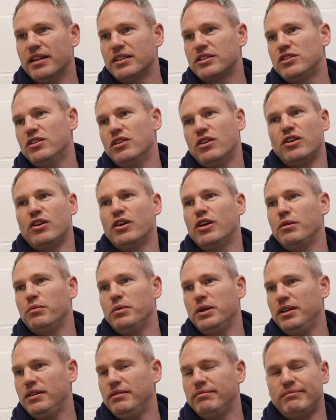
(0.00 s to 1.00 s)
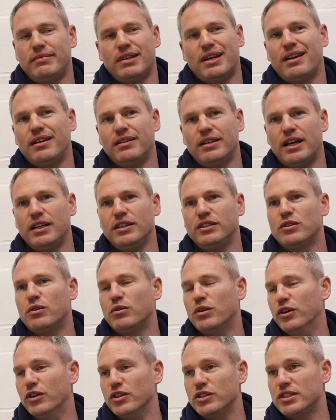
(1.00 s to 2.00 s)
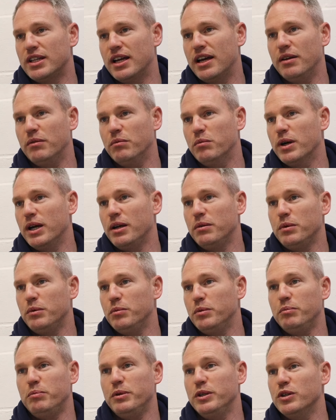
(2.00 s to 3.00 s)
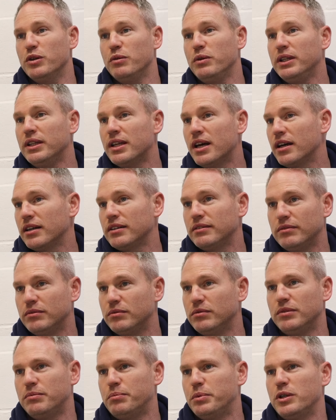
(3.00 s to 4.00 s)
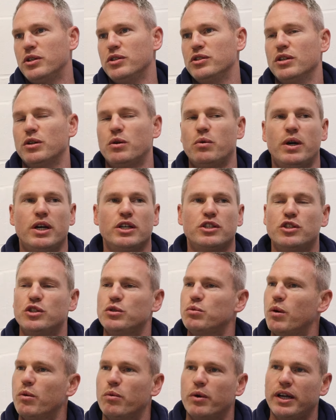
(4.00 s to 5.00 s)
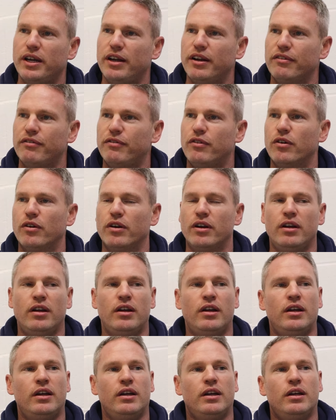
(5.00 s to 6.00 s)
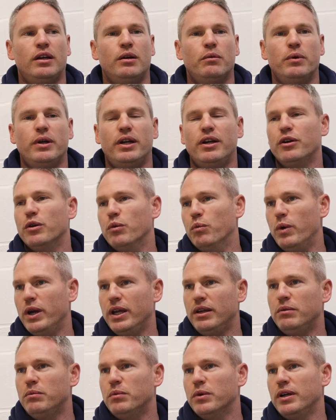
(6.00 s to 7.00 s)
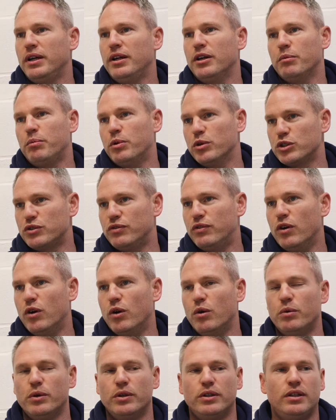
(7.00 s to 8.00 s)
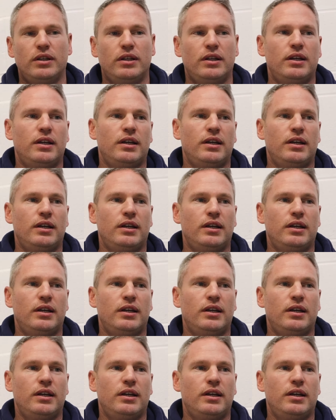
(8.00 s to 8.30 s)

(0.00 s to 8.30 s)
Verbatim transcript: That's not how we. That, I don't understand why we would be doing that because it questions what we're here for. We're here to win. We're here to push forward.